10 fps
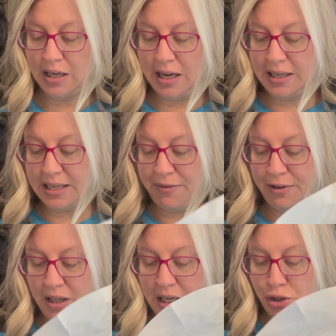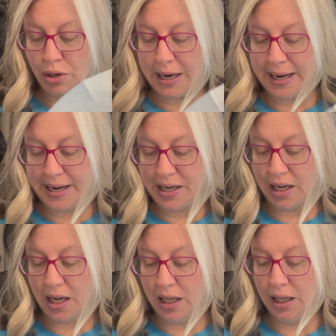It definitely dried
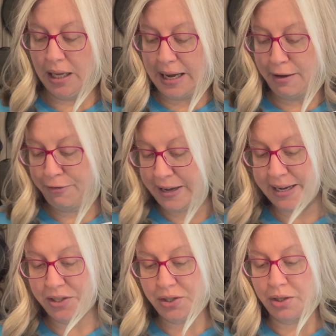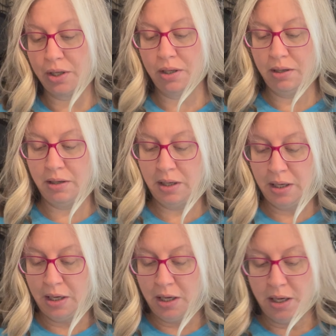a lot faster.
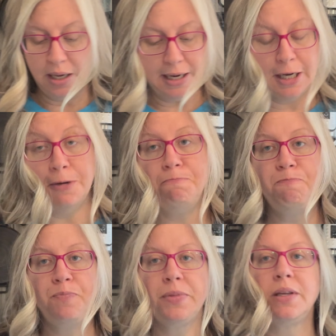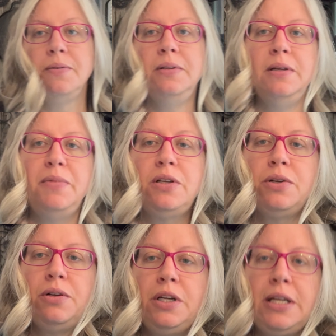Let me
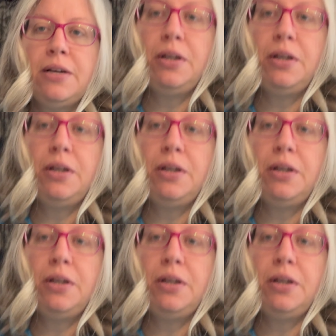turn you down